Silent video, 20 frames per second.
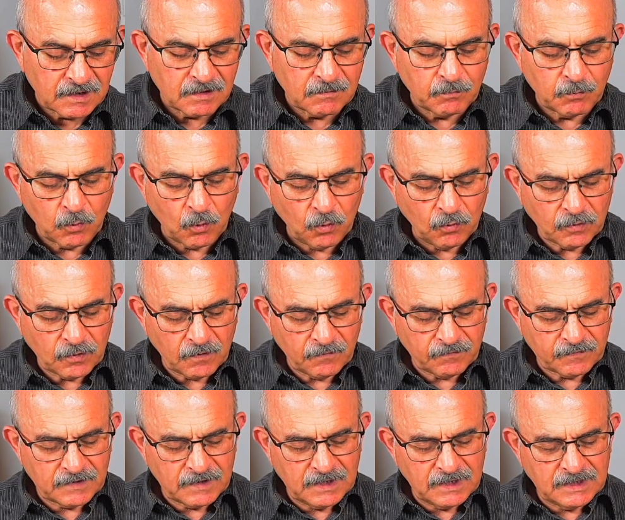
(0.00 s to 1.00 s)
Both
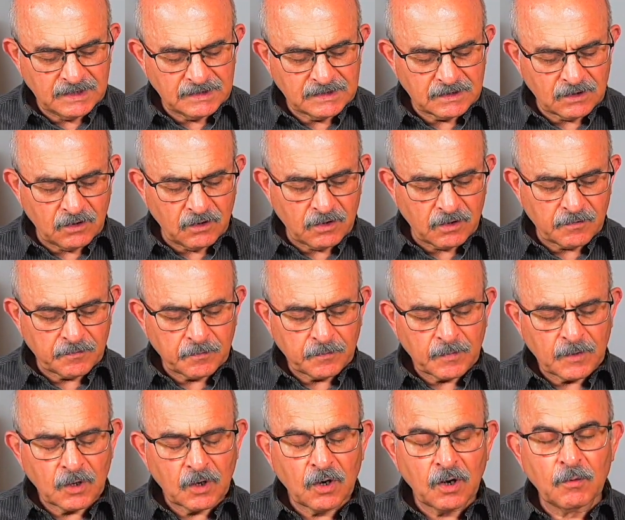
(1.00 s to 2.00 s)
of these are
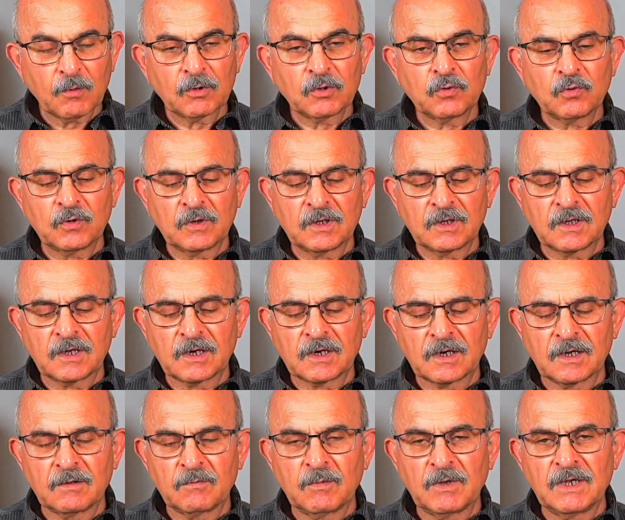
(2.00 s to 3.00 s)
coming together.
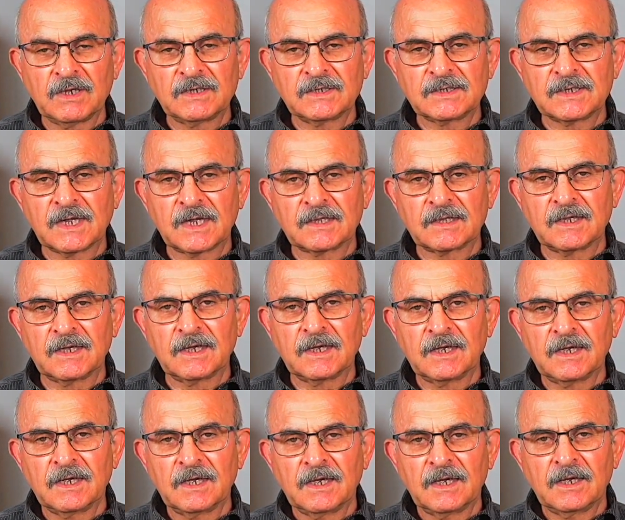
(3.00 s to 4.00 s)
It means that
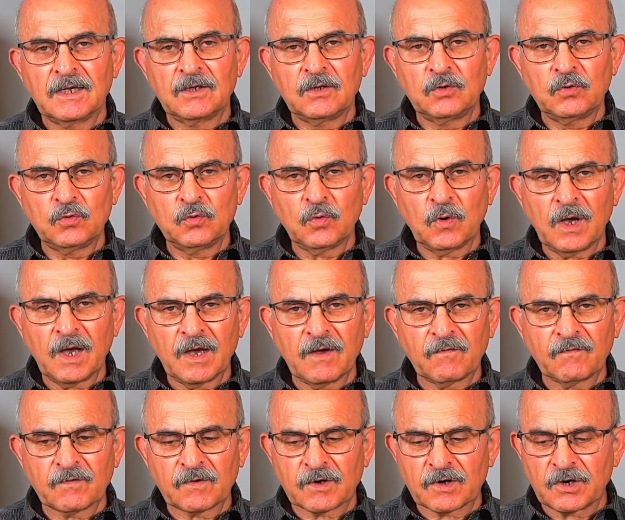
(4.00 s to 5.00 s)
you
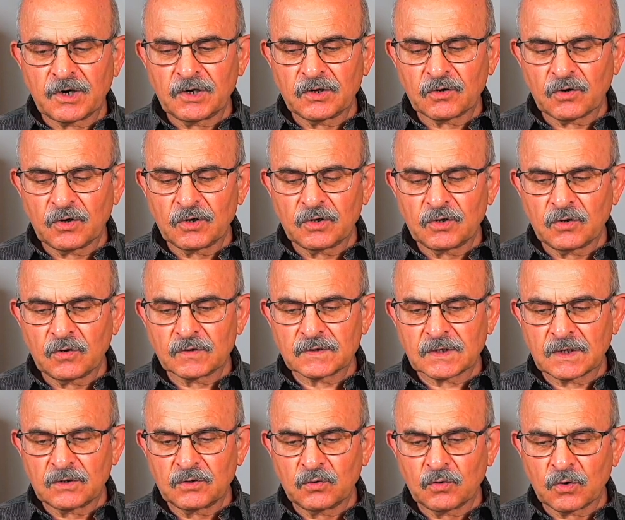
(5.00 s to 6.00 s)
have great ideas
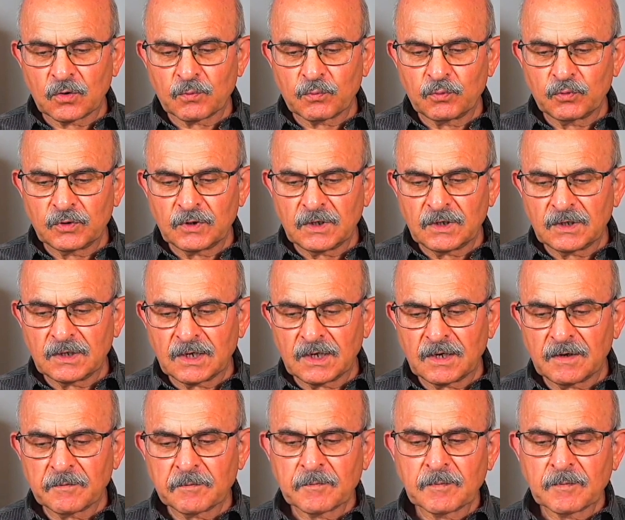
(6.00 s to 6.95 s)
and you are putting the